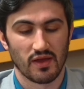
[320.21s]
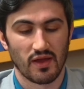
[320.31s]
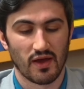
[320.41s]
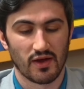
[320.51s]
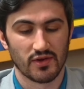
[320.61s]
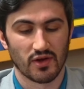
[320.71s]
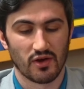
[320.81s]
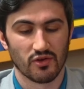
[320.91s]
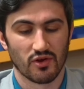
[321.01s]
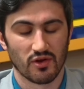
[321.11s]
and
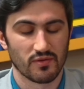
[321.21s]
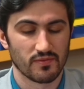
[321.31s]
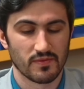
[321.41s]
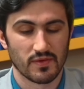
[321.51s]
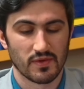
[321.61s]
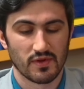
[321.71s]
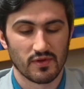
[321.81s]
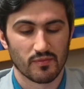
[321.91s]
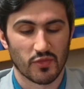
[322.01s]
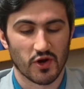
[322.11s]
other
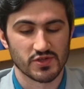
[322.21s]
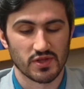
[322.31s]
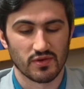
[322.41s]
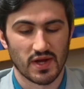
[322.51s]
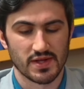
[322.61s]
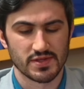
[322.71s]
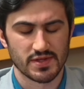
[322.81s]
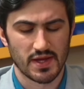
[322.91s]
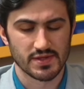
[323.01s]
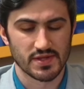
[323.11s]
parts in the United
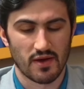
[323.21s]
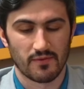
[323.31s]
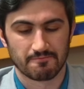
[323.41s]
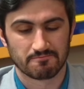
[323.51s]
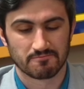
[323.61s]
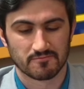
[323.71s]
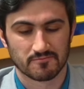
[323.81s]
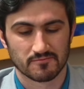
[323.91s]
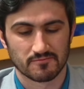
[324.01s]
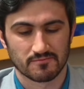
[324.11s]
States. Now,
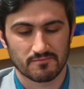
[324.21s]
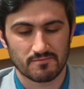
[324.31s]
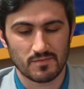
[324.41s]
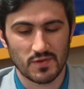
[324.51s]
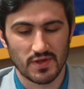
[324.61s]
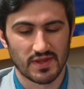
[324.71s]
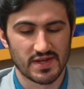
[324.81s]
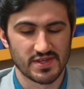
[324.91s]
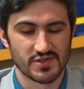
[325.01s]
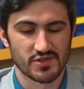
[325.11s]

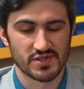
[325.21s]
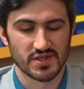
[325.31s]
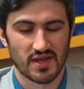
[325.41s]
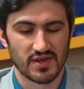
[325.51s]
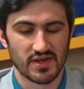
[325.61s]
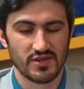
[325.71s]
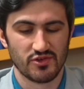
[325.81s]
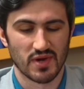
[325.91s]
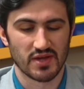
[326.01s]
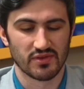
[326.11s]
that's interesting how they
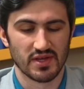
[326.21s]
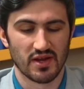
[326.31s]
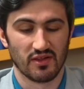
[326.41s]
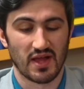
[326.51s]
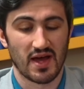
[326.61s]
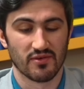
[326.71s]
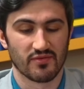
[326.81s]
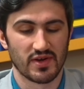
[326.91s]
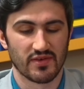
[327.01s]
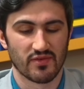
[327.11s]
indirectly get a lot of their
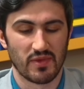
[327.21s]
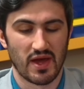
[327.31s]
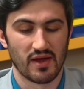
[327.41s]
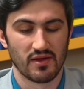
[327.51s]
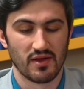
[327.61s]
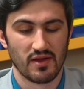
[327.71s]
funding from that.